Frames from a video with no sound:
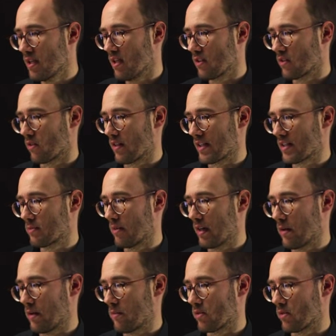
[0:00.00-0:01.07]
So that's
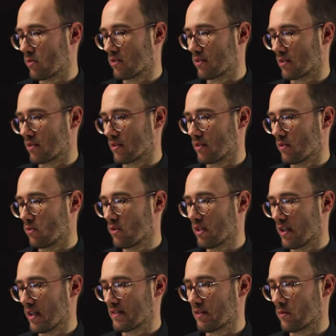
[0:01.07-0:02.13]
why we
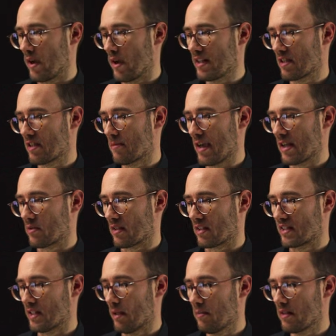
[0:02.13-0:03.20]
utilize a weighting matrix
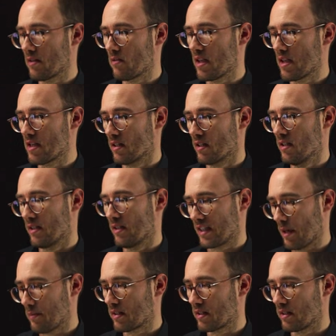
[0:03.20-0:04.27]
W here,
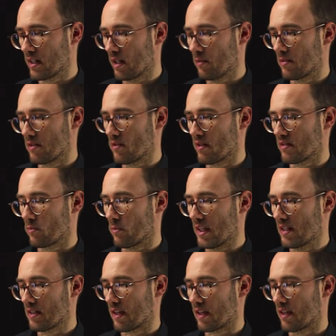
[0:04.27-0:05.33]
capital W as a
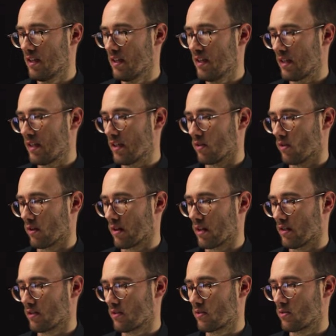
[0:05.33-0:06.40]
weighting, in
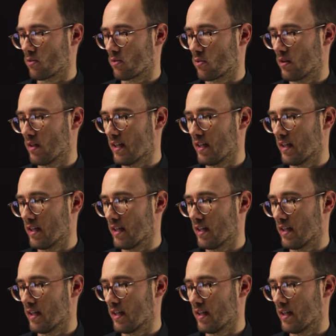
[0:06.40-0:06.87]
order to